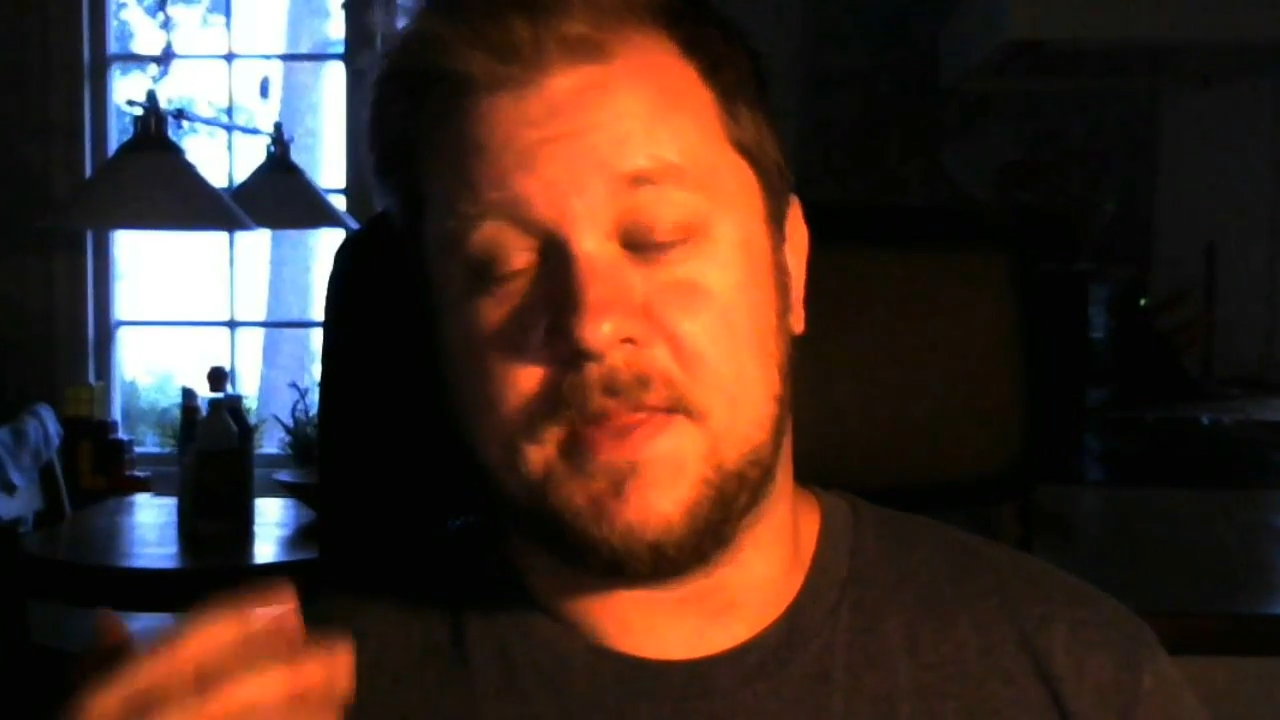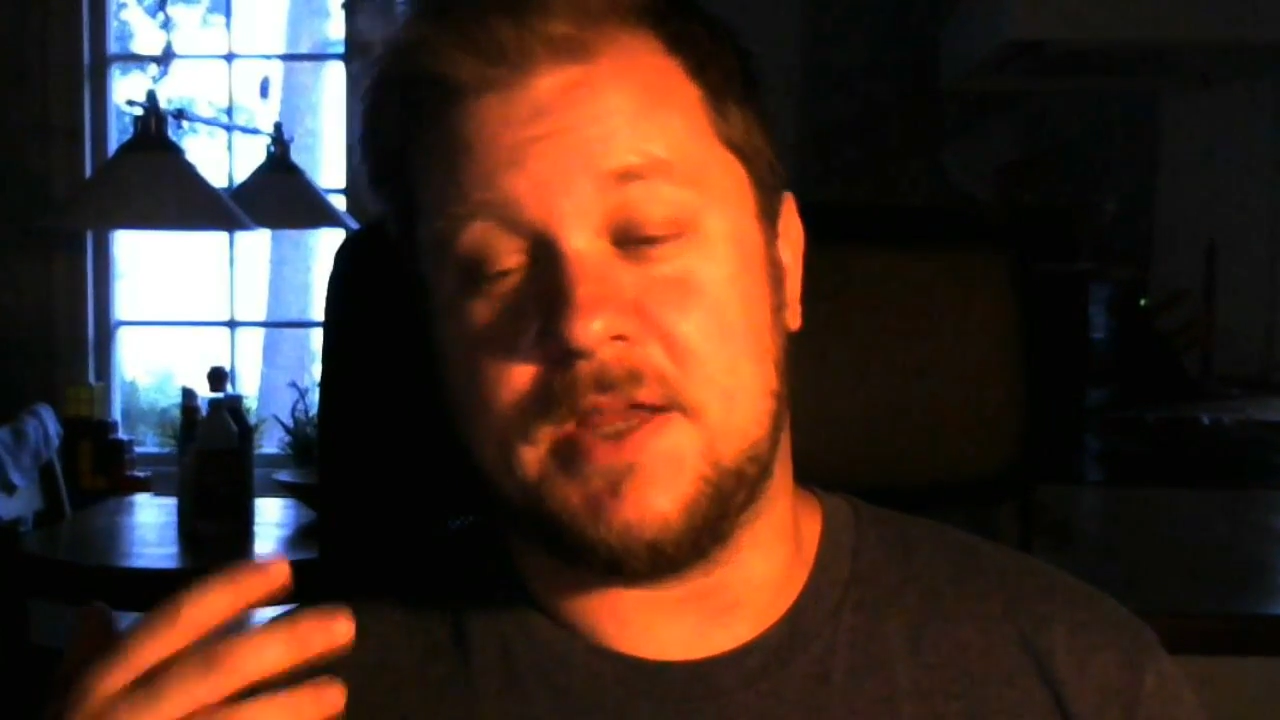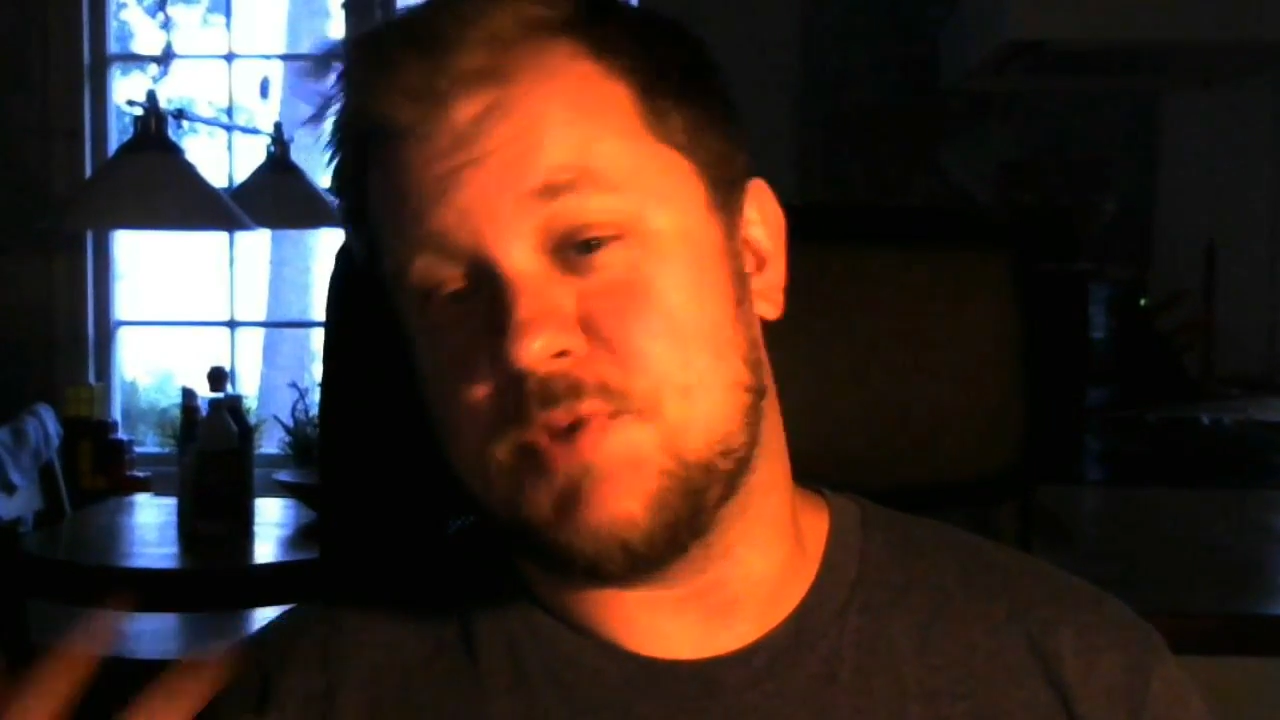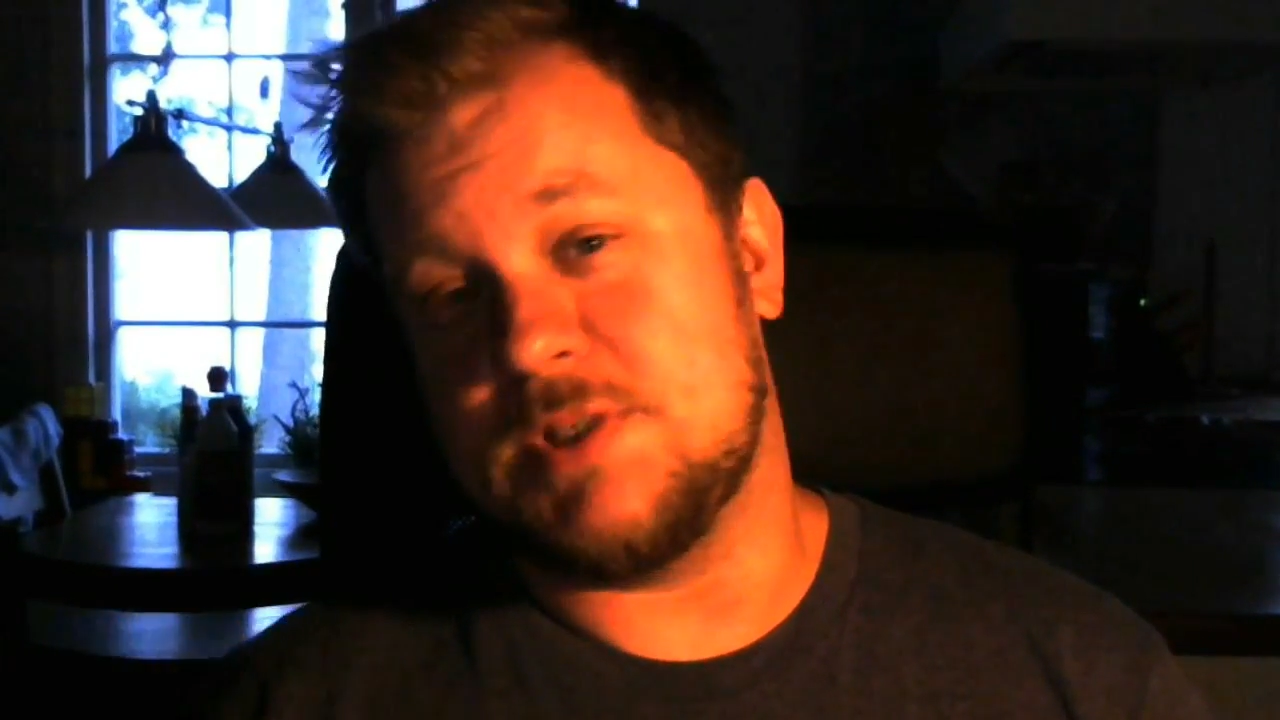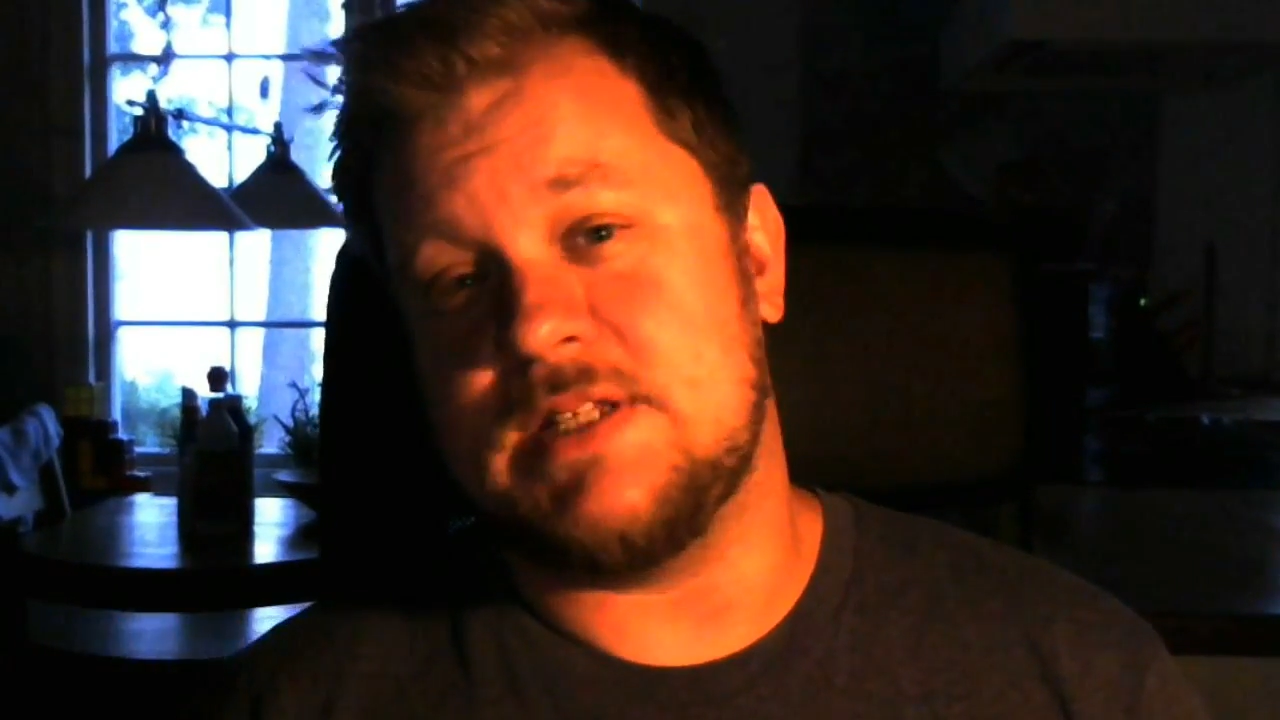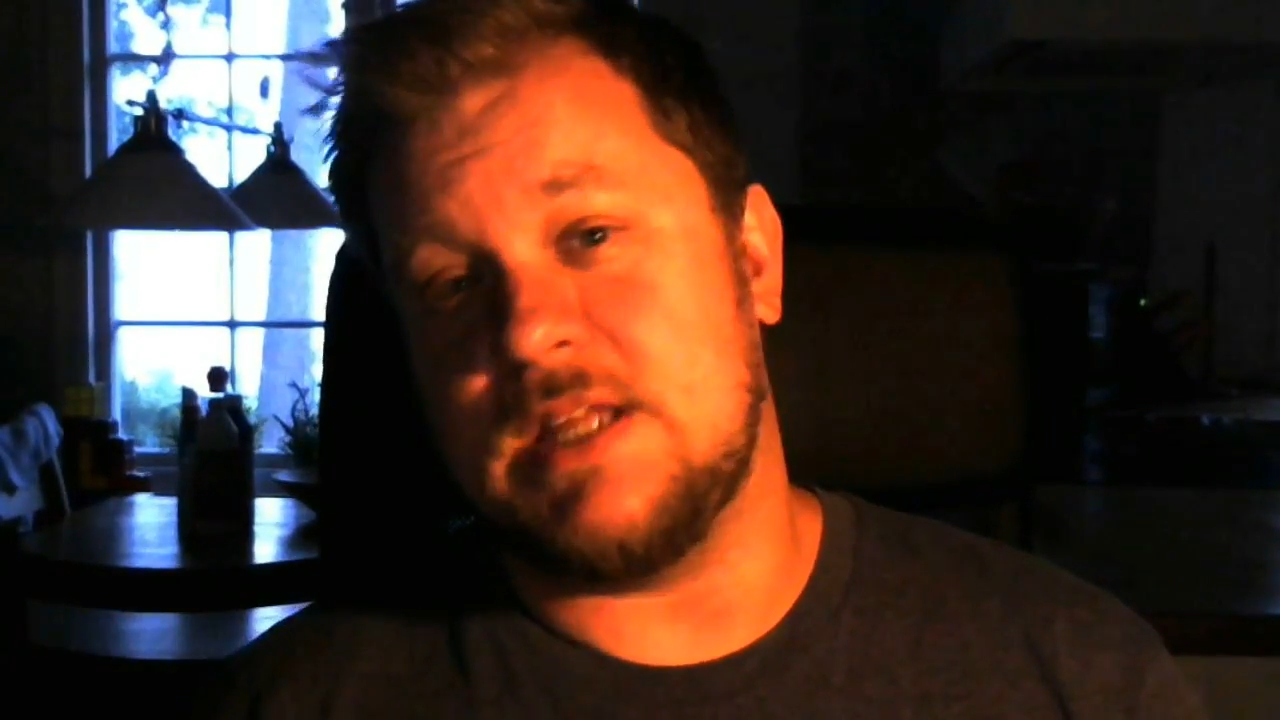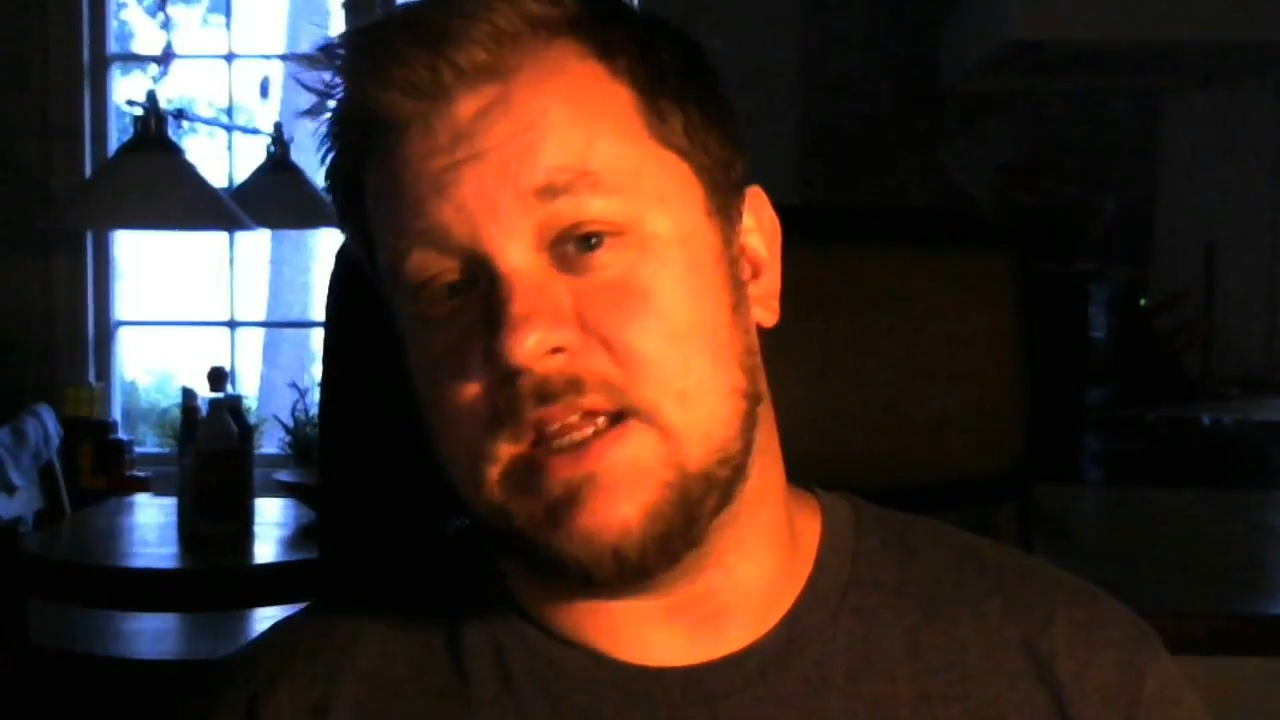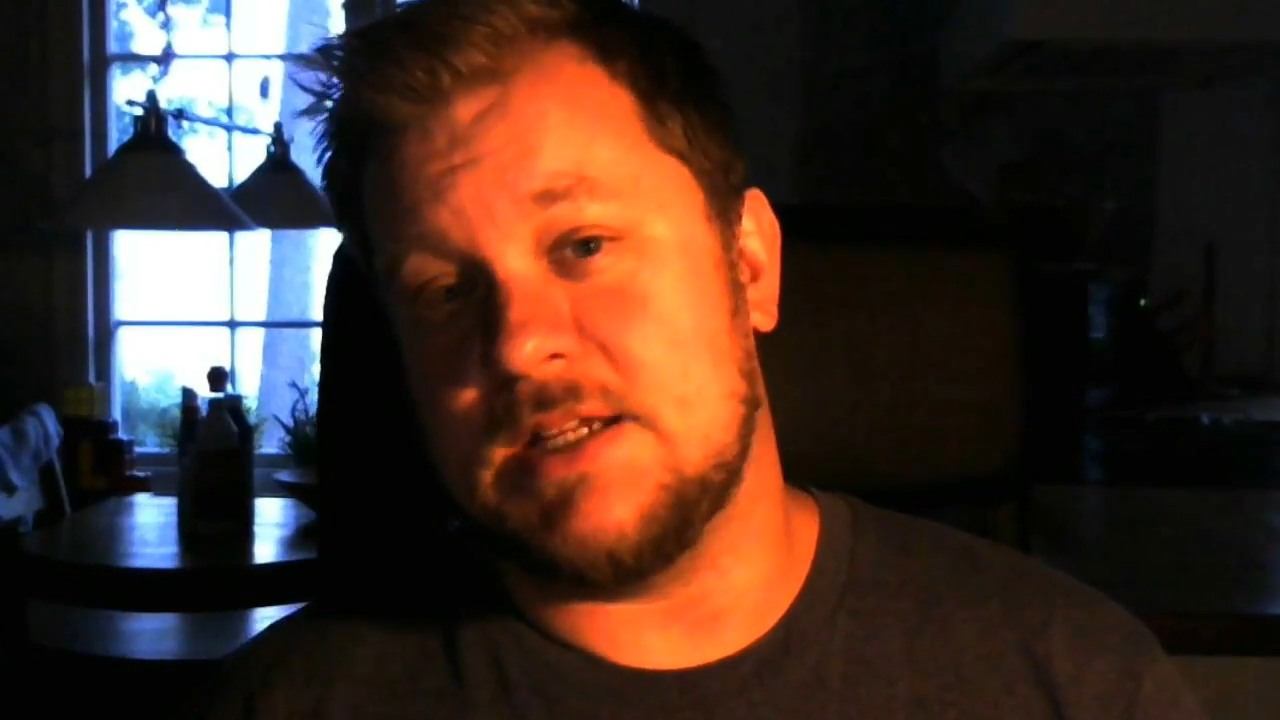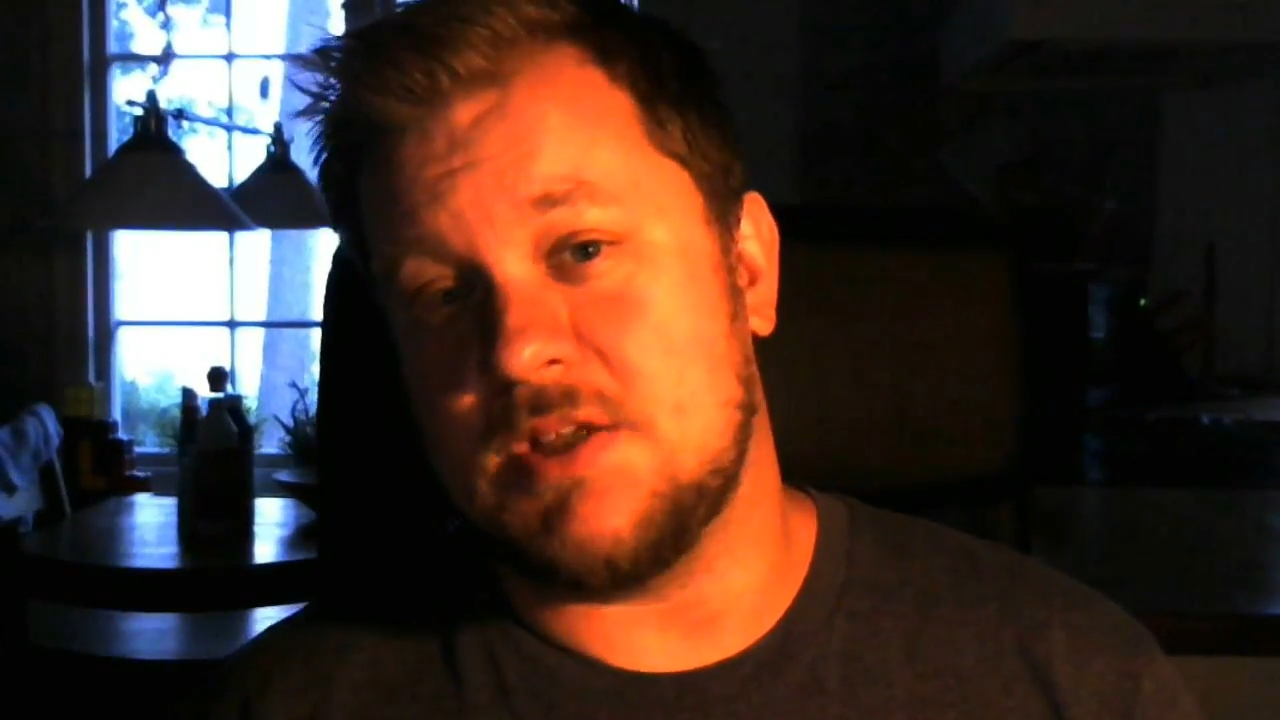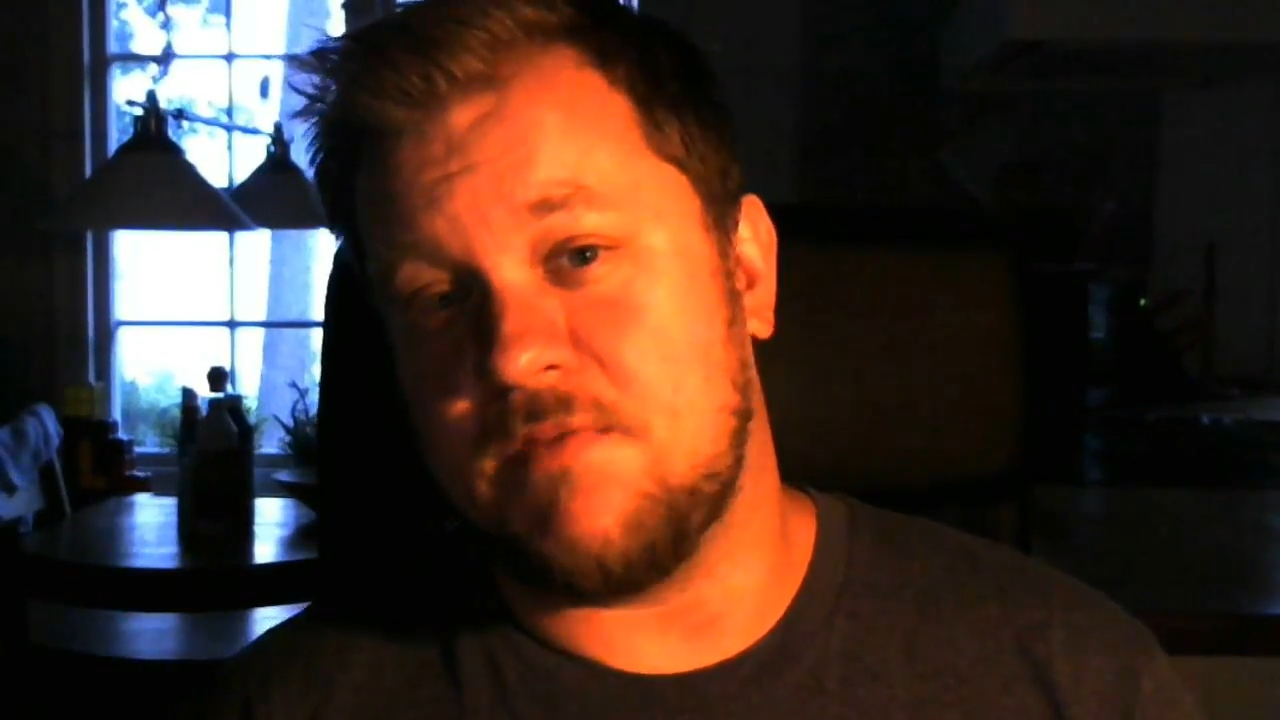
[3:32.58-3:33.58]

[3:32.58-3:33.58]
the interesting is,